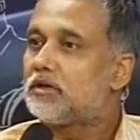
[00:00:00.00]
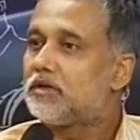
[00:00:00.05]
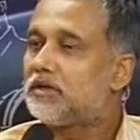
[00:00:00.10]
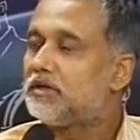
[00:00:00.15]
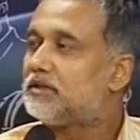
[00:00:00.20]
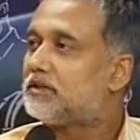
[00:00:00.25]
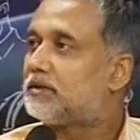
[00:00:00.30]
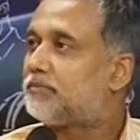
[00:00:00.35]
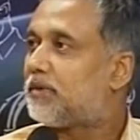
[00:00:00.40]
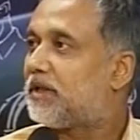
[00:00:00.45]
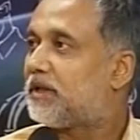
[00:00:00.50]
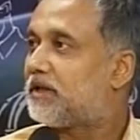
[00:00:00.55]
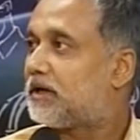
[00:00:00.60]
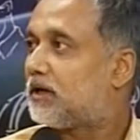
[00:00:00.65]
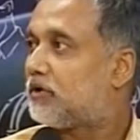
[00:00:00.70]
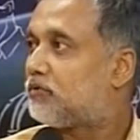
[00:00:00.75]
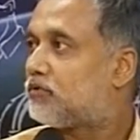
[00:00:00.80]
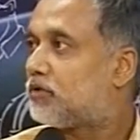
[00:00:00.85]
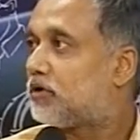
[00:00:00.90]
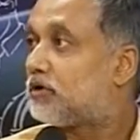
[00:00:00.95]
in the
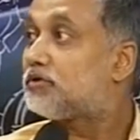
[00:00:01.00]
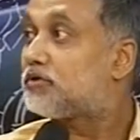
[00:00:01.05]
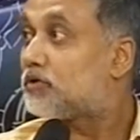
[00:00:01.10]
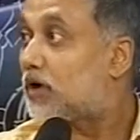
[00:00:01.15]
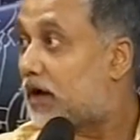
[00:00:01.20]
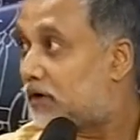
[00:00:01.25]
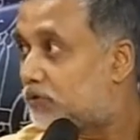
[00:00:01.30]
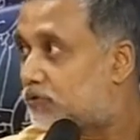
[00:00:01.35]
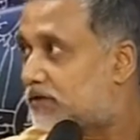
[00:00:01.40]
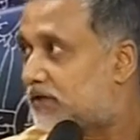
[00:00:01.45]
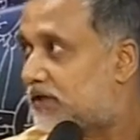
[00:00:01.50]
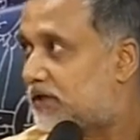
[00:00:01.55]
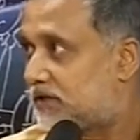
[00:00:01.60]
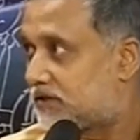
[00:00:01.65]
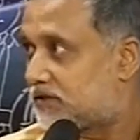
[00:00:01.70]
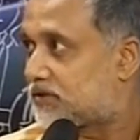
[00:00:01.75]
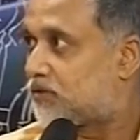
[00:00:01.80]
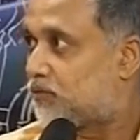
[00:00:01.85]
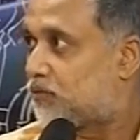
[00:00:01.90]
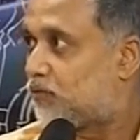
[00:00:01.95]
playground, also outside the
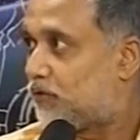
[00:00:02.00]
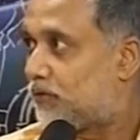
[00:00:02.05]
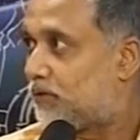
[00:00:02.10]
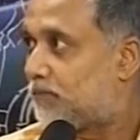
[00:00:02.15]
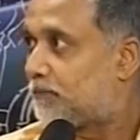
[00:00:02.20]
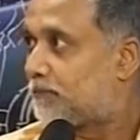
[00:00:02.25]
school.